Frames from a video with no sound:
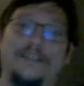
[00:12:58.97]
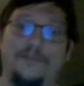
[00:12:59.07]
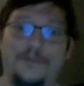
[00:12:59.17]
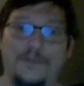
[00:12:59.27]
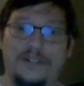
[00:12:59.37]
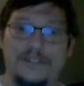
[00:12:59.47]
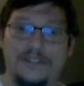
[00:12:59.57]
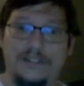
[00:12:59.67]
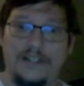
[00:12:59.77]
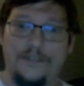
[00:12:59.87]
we're going to
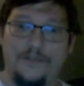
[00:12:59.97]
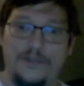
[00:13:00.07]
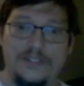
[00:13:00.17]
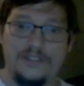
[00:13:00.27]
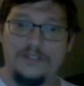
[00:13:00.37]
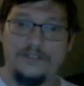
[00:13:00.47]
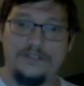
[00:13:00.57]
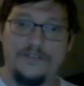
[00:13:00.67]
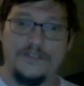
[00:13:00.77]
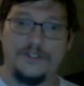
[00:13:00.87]
see like 3
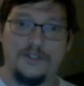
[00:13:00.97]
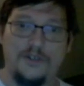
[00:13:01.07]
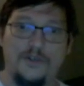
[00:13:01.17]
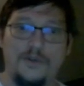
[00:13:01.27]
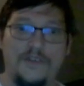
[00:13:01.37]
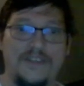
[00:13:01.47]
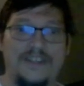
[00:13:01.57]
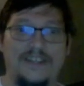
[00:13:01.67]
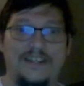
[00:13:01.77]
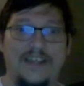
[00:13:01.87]
seasons of the show, and
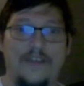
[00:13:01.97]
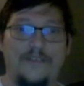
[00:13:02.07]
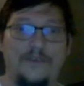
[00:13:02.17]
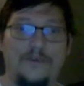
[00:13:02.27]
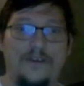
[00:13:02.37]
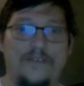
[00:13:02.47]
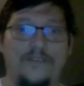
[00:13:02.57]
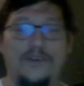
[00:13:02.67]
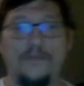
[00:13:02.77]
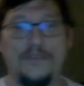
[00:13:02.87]
then every one of
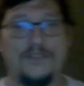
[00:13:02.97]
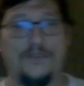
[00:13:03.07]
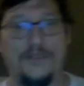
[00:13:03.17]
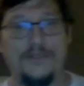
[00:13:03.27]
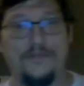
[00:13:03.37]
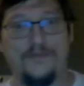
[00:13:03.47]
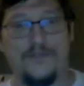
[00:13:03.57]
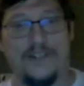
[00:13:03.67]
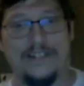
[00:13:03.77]
them is going to frickin'